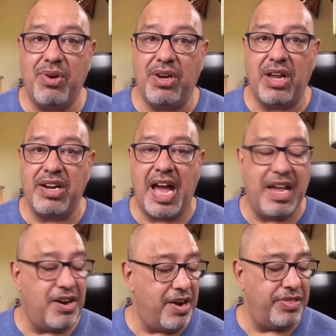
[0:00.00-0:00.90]
were a lot
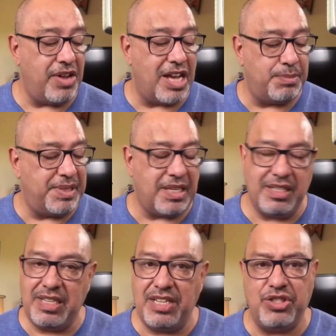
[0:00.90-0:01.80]
higher and the
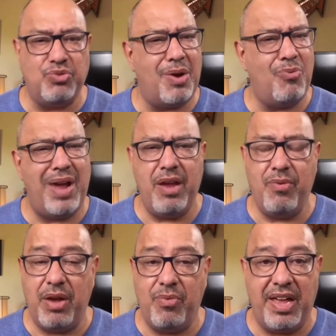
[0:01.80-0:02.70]
hospitalizations were way,
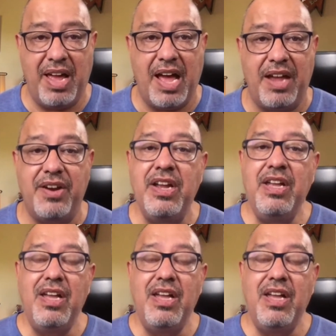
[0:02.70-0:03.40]
way, way higher,